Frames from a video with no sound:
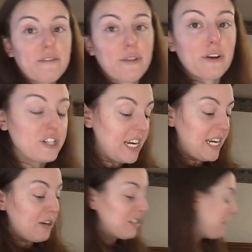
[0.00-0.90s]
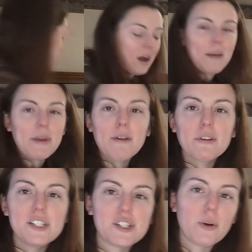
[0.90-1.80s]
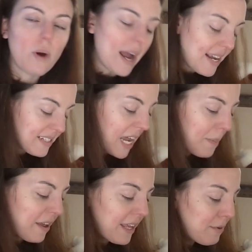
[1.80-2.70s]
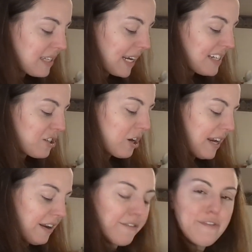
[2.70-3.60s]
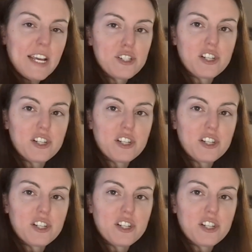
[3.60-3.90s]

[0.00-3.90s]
for 13 years. I'm not really sure why I stopped. I think it was like I started eating fish